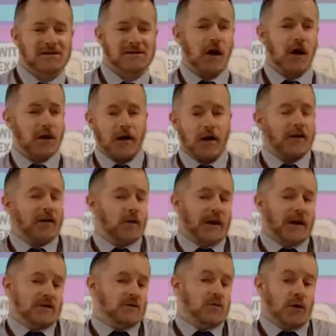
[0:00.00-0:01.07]
Either way, it
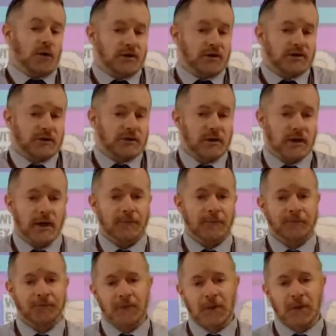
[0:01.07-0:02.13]
works. Yeah. Now